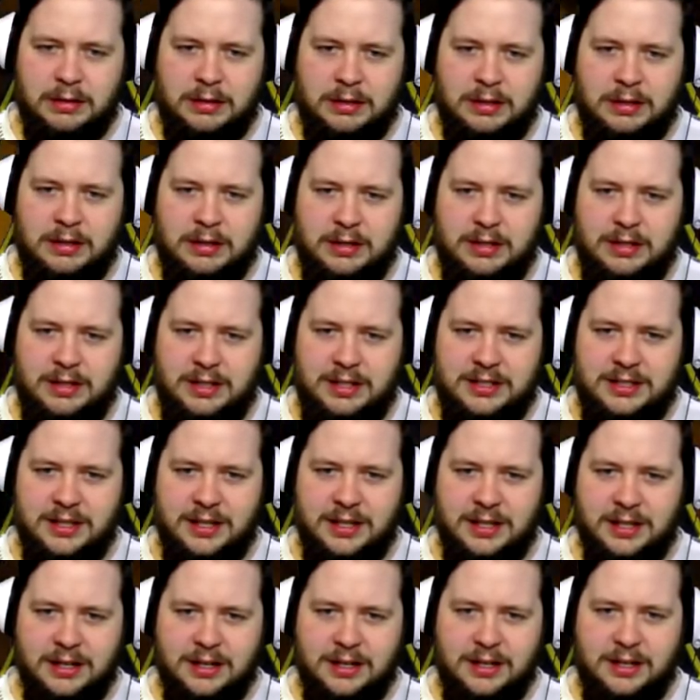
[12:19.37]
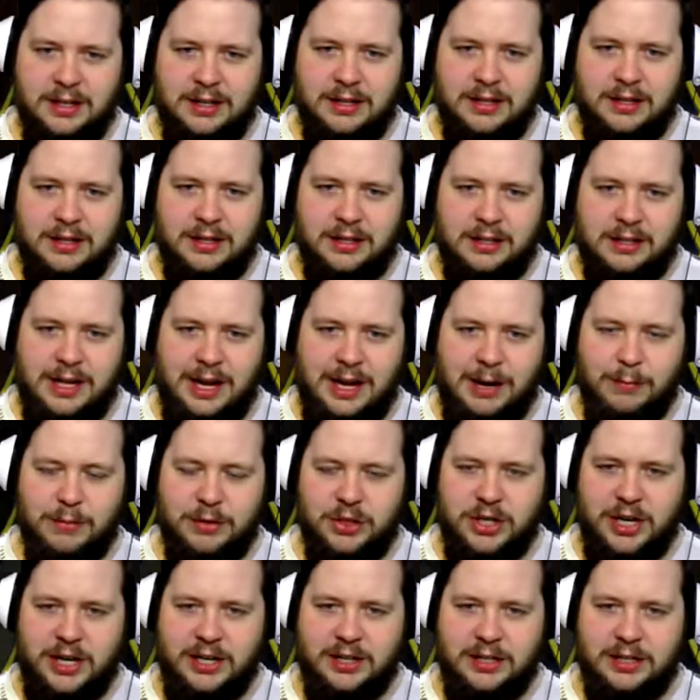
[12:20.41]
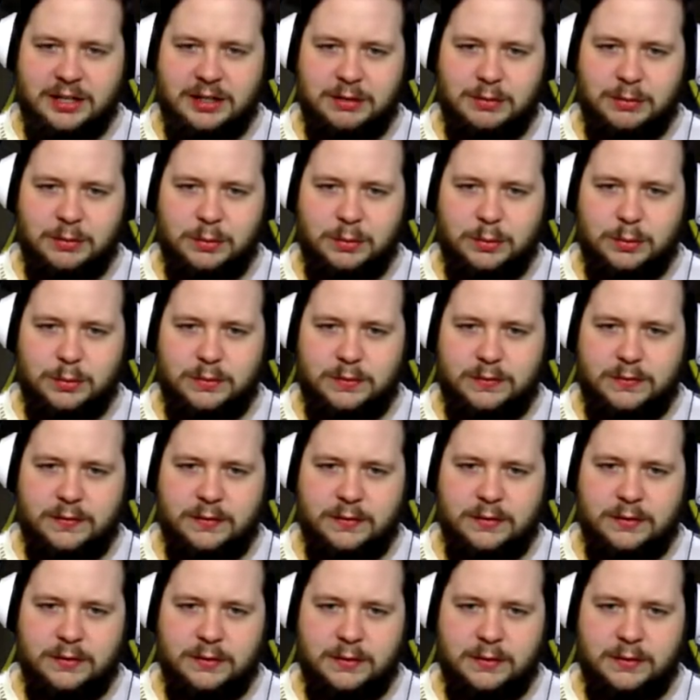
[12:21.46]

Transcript: The camera shake. Oof.